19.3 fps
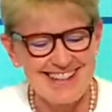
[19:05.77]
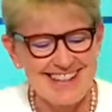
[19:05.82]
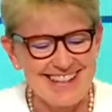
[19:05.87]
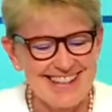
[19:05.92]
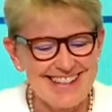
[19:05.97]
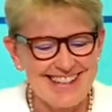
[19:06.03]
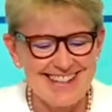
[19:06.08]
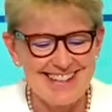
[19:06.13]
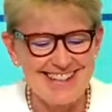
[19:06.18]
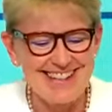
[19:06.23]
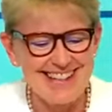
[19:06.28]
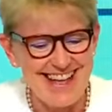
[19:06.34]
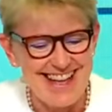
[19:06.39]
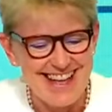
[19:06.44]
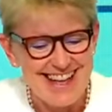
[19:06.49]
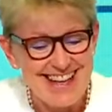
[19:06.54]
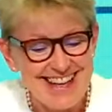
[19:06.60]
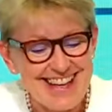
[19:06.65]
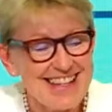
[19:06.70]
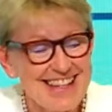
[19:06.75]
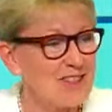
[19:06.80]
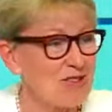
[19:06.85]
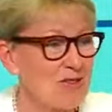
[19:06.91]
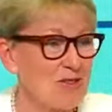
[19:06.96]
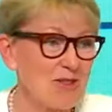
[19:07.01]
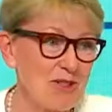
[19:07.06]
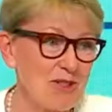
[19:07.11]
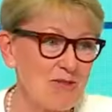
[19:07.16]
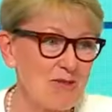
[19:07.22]
and also
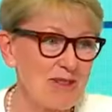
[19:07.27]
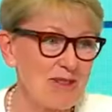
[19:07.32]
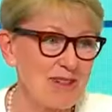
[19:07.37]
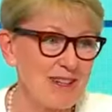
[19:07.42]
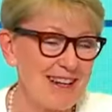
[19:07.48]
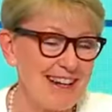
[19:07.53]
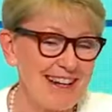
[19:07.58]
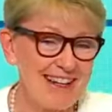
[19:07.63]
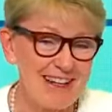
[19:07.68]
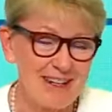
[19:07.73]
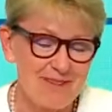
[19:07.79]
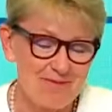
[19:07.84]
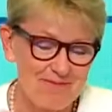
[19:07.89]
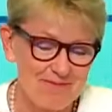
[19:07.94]
online, not in